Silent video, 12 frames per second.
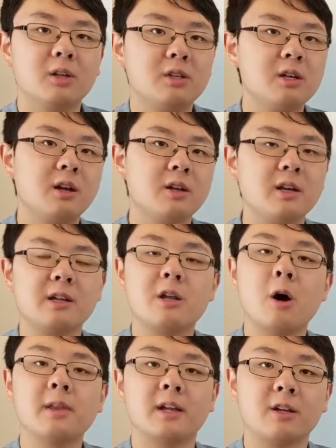you
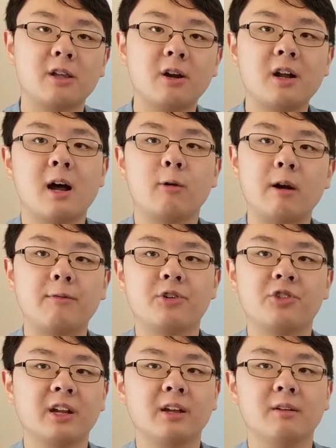know that they're not
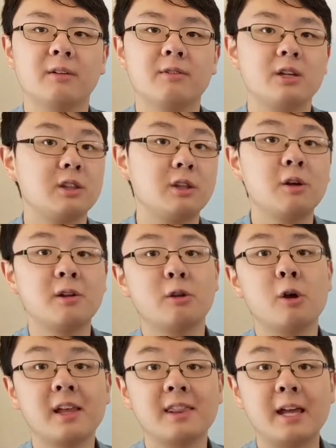referencing,
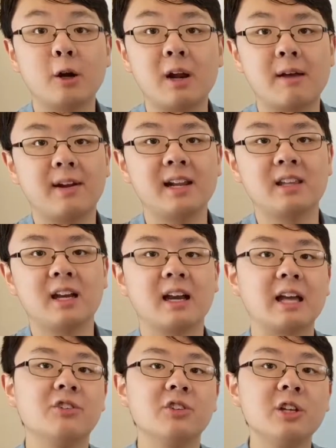know that they don't have anything
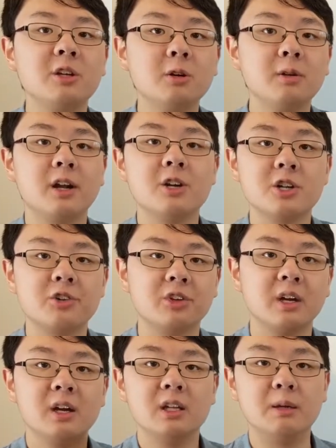against you. They're just
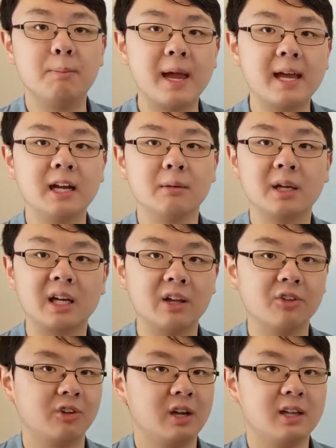debating
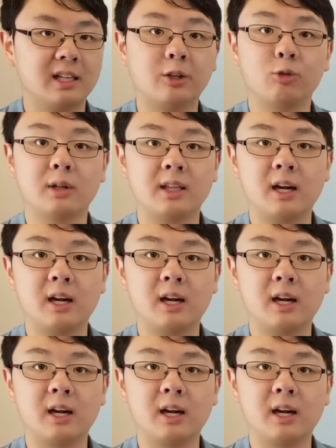because that's what